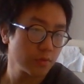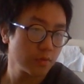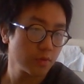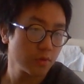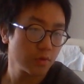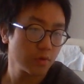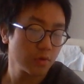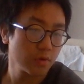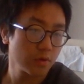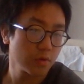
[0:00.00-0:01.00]

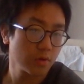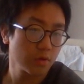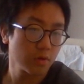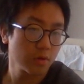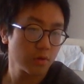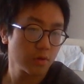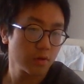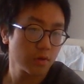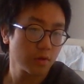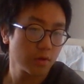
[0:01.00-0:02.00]

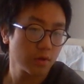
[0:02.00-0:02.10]
[no speech]